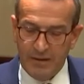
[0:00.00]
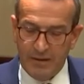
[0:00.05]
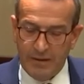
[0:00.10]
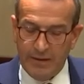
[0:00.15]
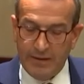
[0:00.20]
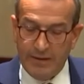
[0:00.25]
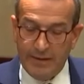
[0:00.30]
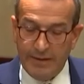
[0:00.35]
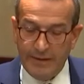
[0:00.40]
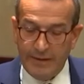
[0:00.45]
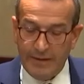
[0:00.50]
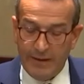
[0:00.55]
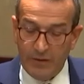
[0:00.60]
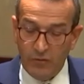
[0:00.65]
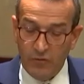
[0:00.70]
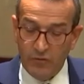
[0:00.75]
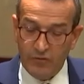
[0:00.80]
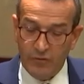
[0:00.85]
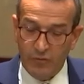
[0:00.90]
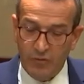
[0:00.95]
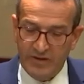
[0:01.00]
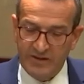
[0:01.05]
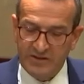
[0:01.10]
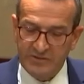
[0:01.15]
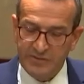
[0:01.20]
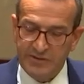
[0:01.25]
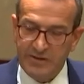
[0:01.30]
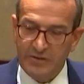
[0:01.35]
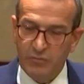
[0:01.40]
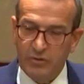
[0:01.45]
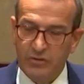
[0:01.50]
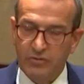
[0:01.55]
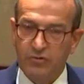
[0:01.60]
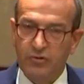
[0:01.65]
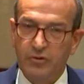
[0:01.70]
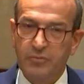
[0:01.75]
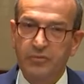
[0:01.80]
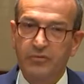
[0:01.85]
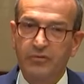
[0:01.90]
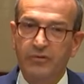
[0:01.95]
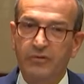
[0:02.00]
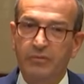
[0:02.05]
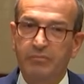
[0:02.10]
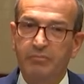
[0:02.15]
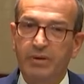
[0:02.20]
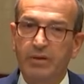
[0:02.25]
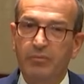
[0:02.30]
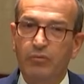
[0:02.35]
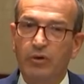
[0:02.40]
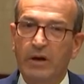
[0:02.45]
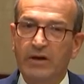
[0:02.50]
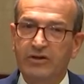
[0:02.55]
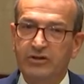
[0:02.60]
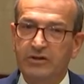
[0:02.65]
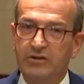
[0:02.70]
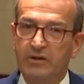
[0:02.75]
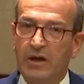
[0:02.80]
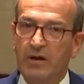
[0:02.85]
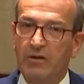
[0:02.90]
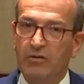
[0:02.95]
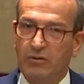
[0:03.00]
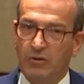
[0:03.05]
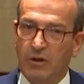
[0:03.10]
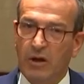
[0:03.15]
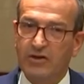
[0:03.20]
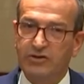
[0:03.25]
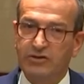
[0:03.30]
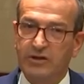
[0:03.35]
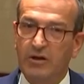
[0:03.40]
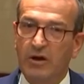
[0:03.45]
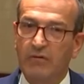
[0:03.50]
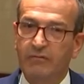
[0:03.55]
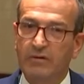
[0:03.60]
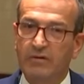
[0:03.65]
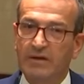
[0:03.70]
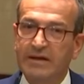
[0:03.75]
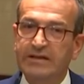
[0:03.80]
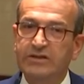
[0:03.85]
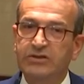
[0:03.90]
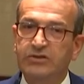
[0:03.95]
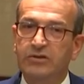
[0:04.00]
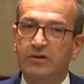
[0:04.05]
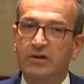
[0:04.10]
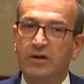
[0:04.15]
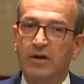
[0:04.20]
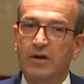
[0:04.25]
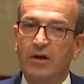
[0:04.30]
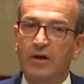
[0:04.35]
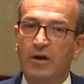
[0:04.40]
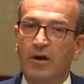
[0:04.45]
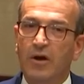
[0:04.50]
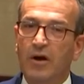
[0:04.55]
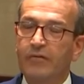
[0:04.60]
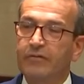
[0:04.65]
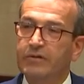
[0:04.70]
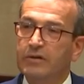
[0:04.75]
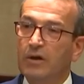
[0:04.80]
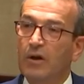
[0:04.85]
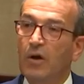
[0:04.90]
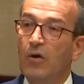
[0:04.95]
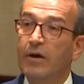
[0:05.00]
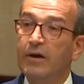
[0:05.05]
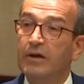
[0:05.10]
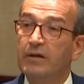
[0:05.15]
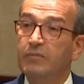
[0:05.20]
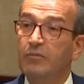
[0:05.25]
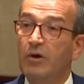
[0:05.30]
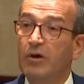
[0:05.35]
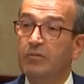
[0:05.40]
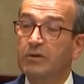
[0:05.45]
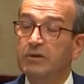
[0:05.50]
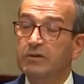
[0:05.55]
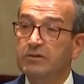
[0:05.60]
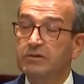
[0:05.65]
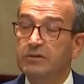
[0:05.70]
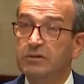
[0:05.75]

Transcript: uh, and also what needs to be done with terms of the people who actually now actually have the lease over the line at the moment.